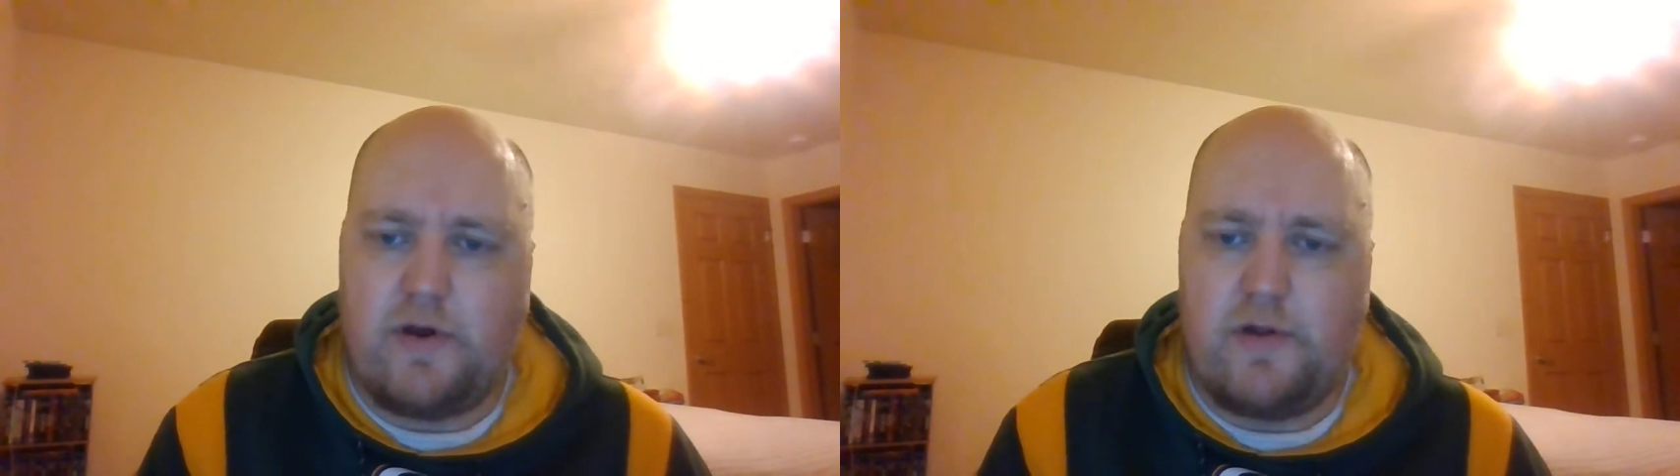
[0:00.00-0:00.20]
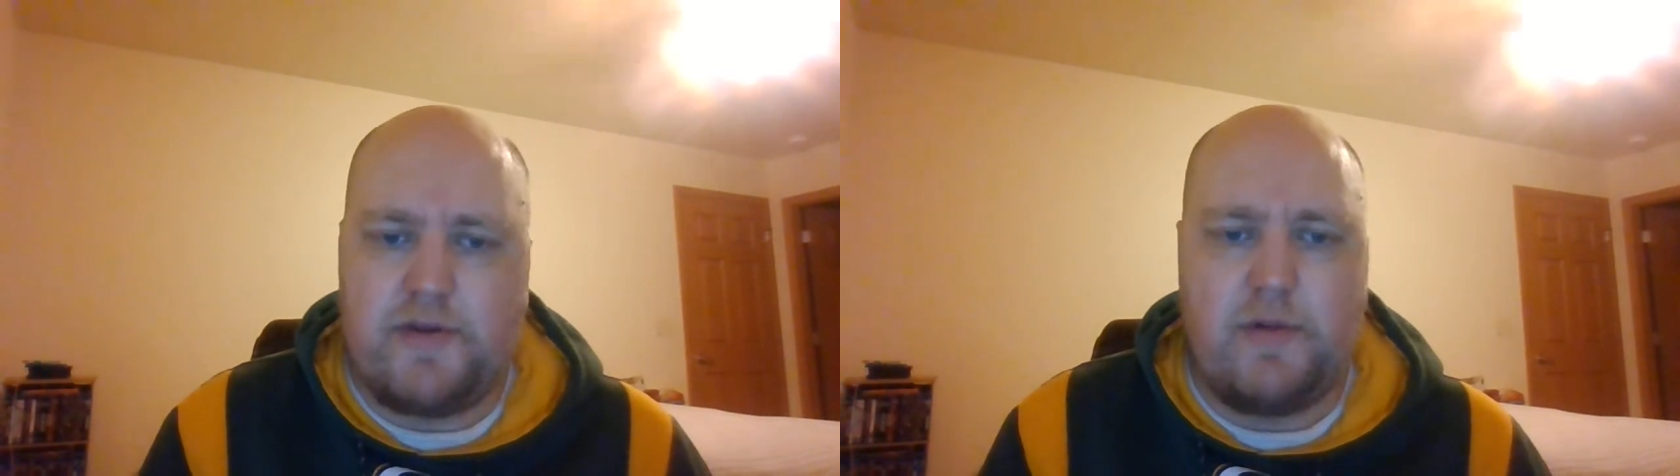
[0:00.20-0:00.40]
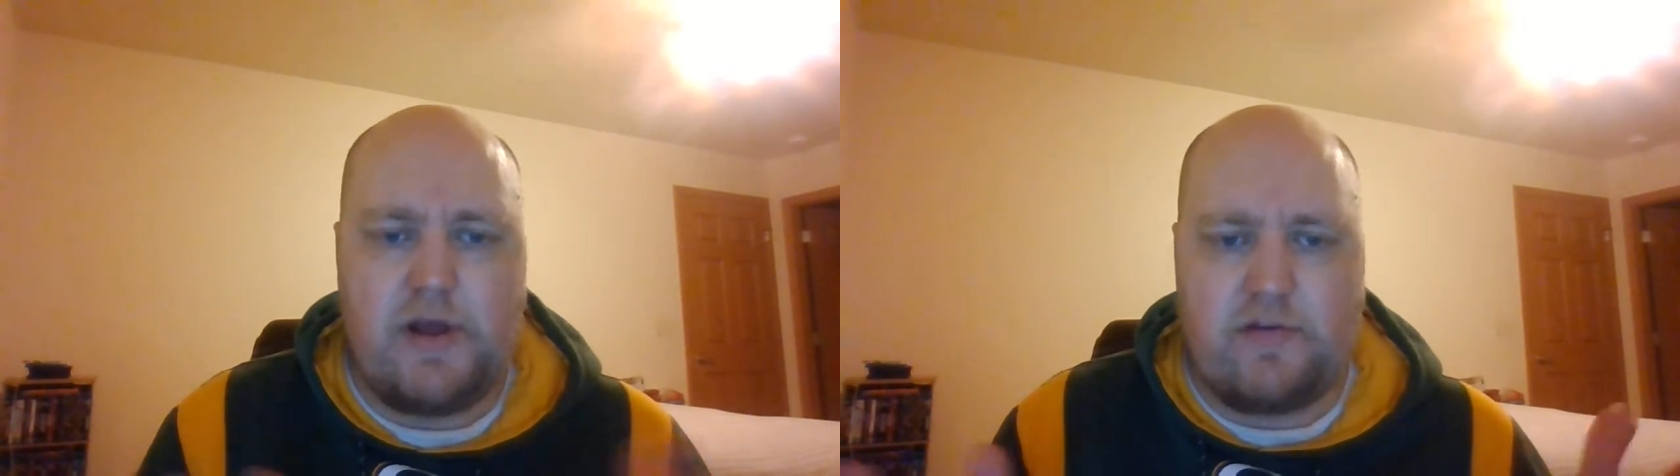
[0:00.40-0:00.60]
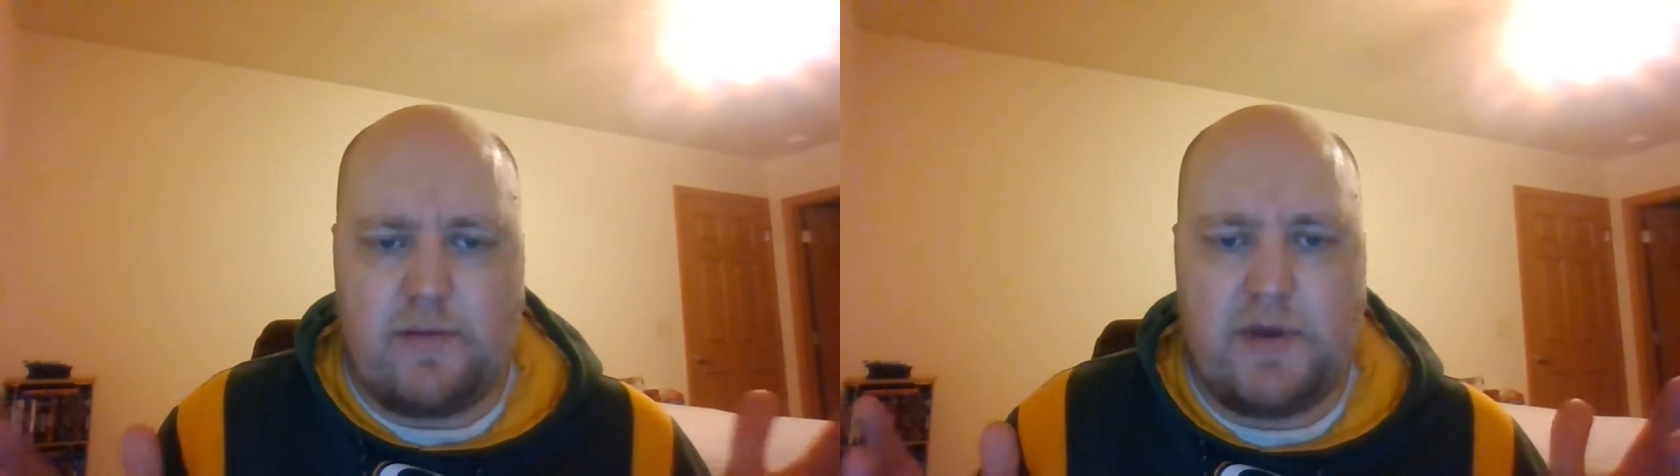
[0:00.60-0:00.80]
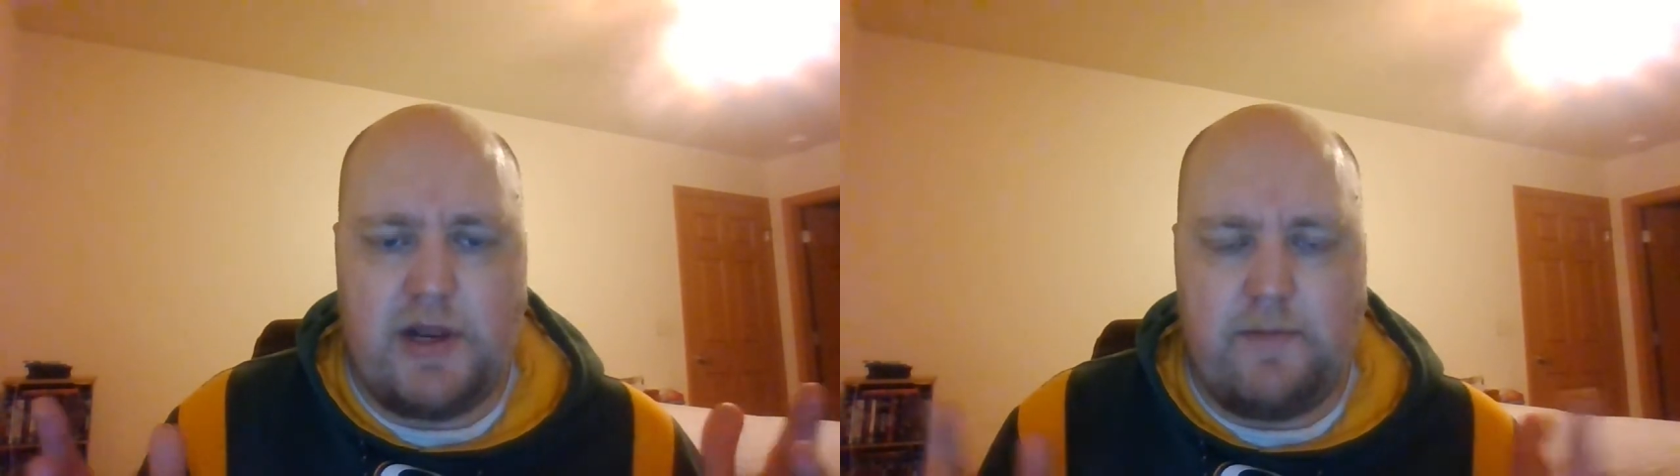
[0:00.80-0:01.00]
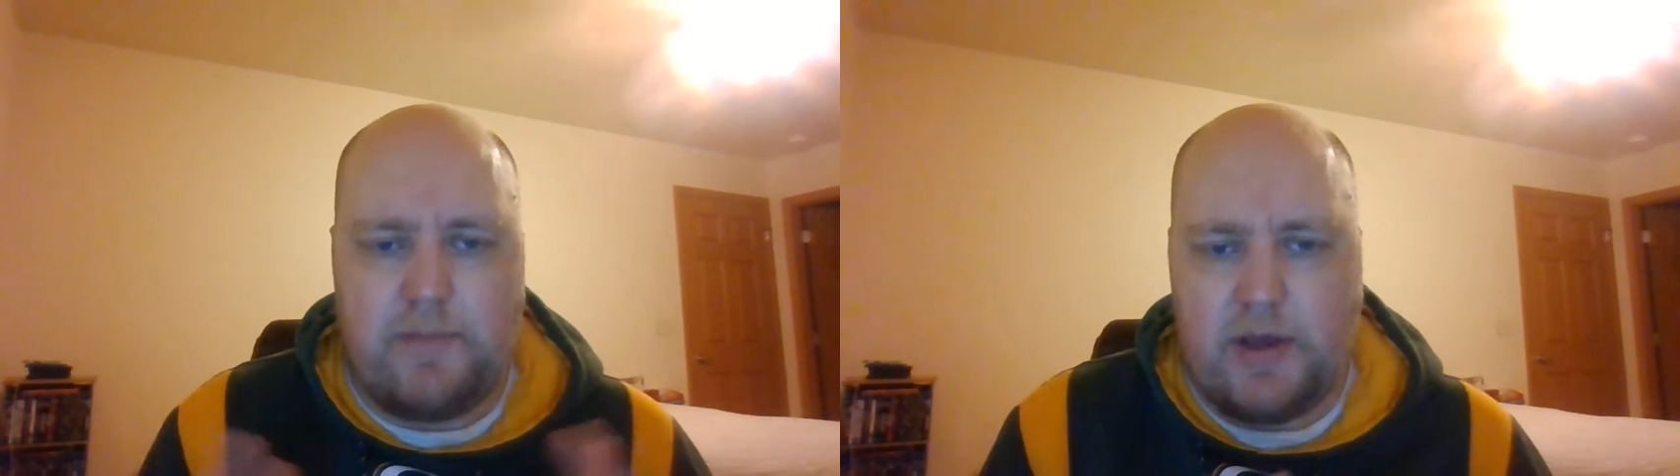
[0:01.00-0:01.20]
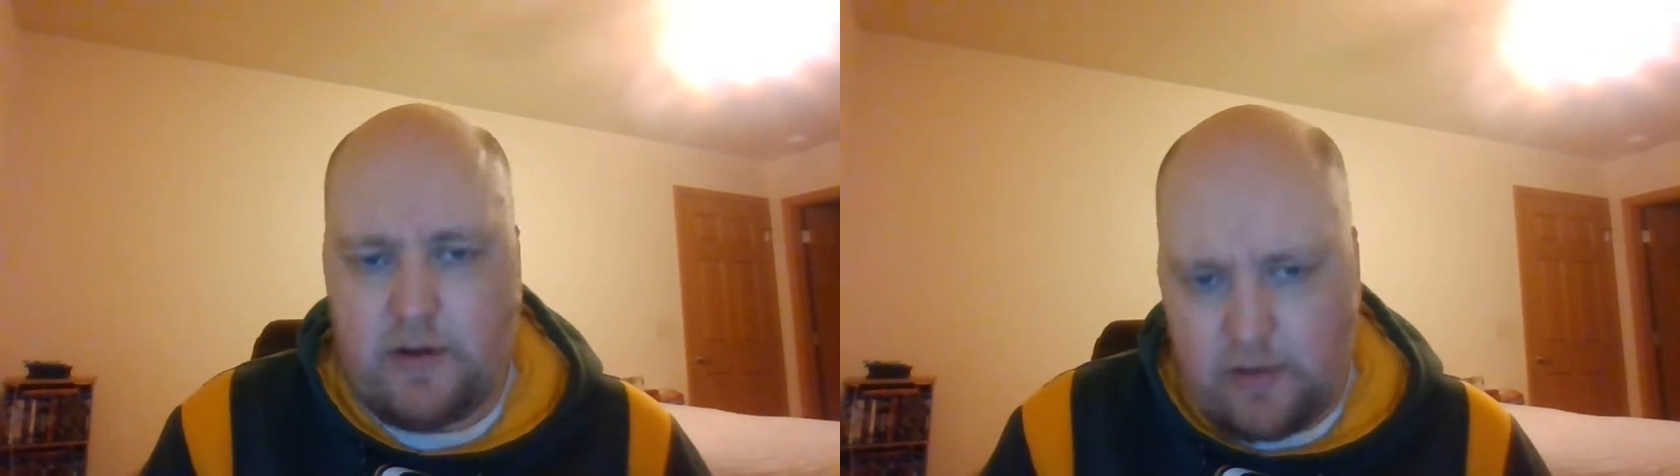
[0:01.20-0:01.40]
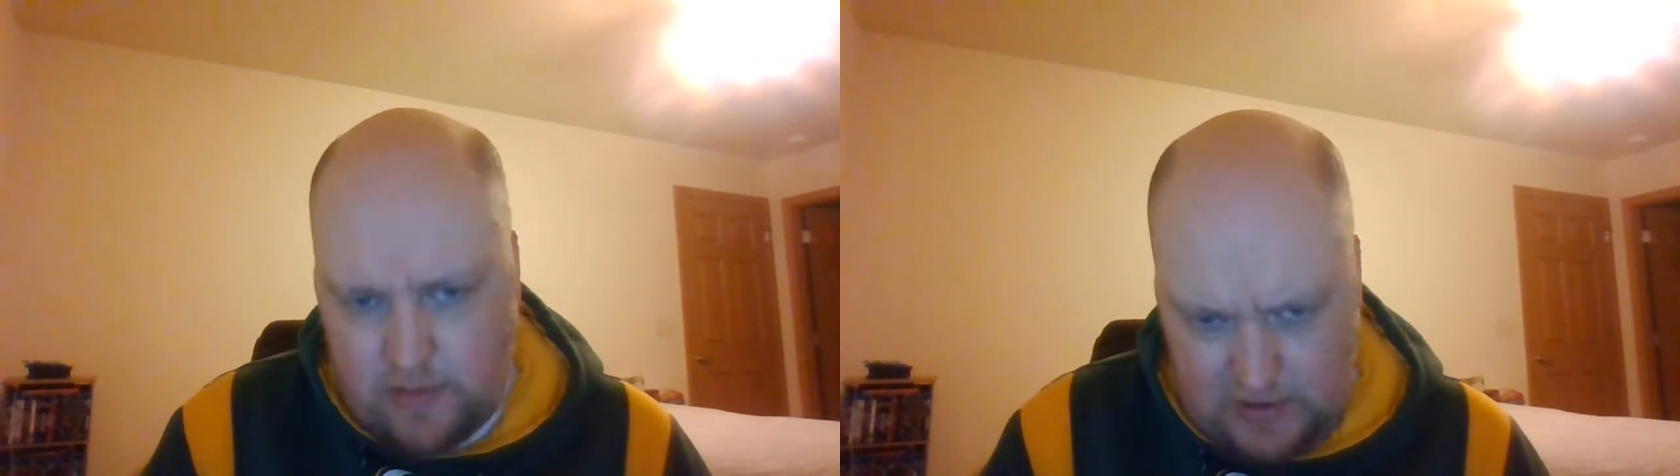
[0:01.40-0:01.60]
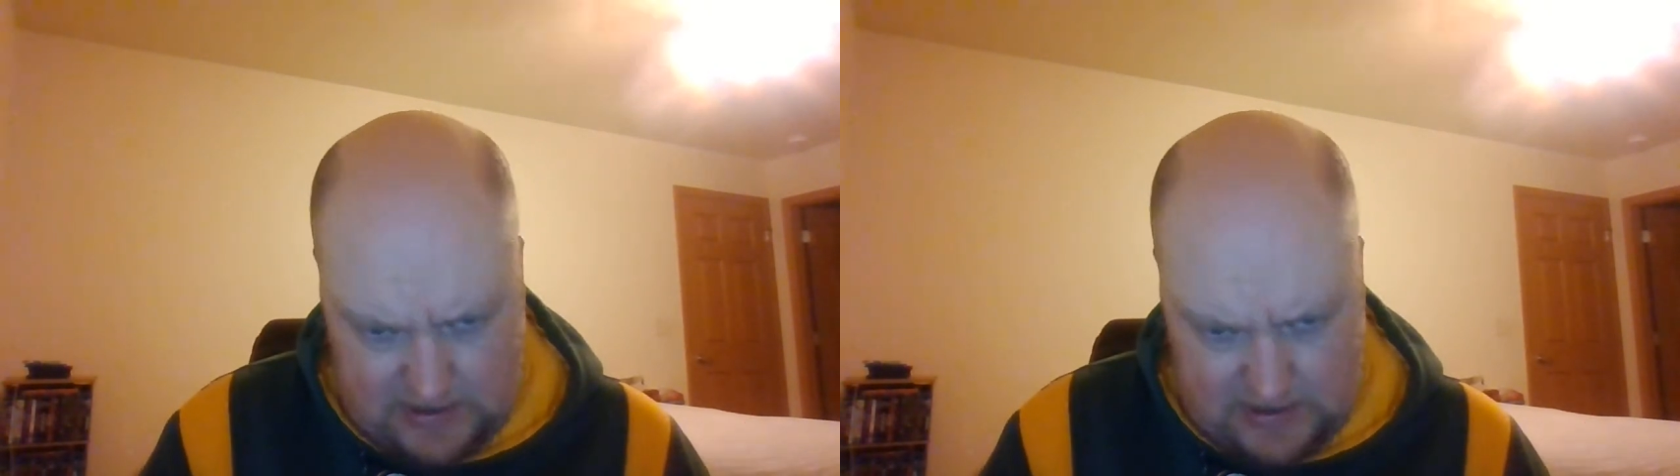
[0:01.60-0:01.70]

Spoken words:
ultimately ends up getting bigger.